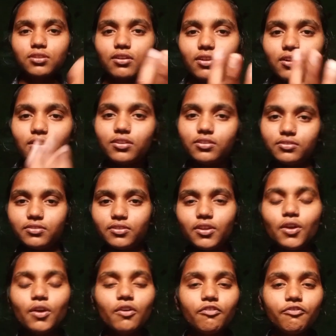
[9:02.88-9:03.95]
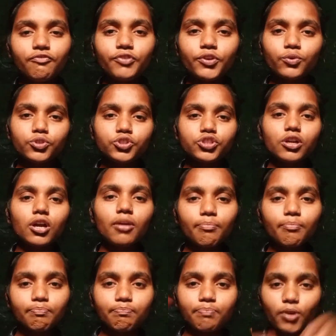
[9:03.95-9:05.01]
third, future
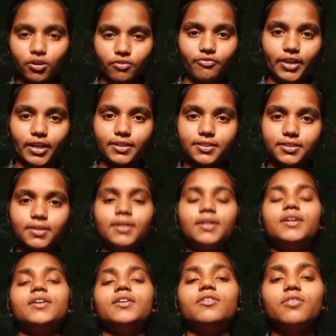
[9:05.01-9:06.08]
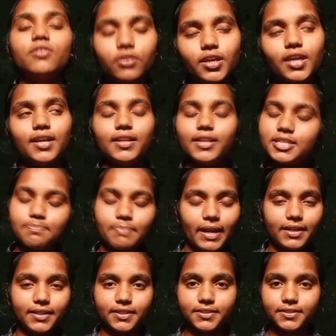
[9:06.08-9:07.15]
perfect. Okay, let's
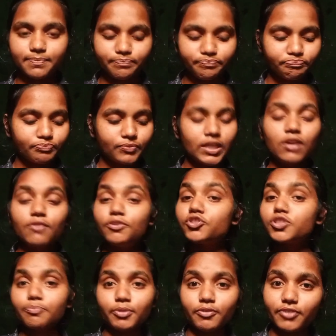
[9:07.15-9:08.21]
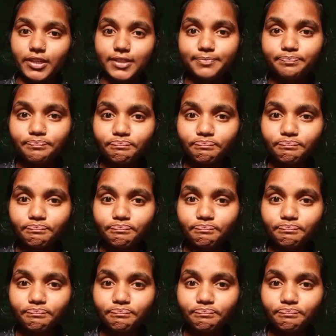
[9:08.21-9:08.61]
practice. Future perfect.